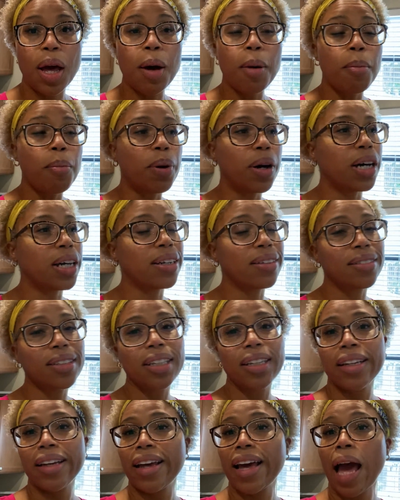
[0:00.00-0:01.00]
But
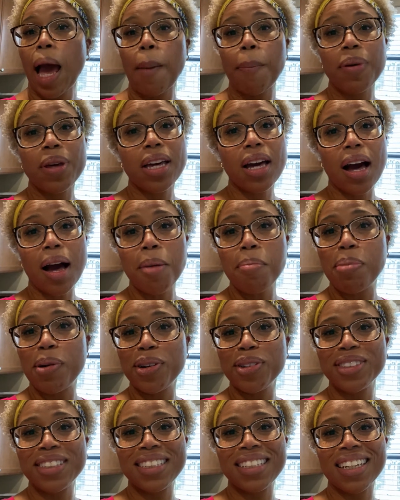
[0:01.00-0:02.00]
happy
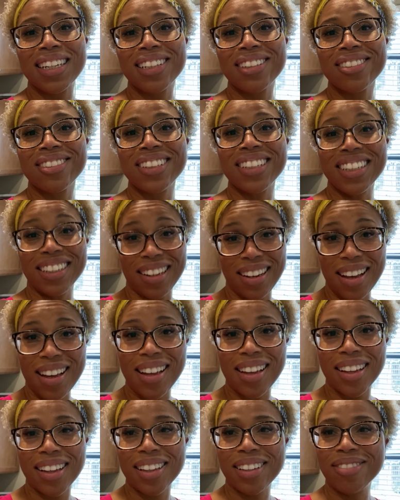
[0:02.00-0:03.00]
composting. Good
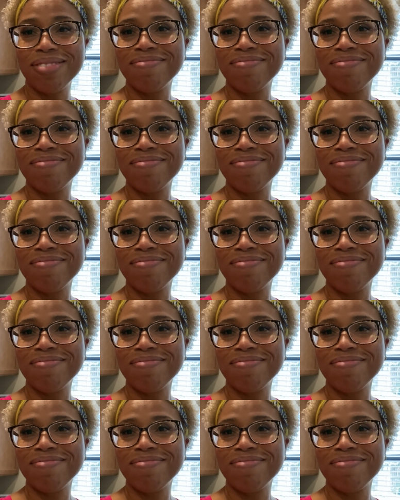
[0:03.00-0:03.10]
luck.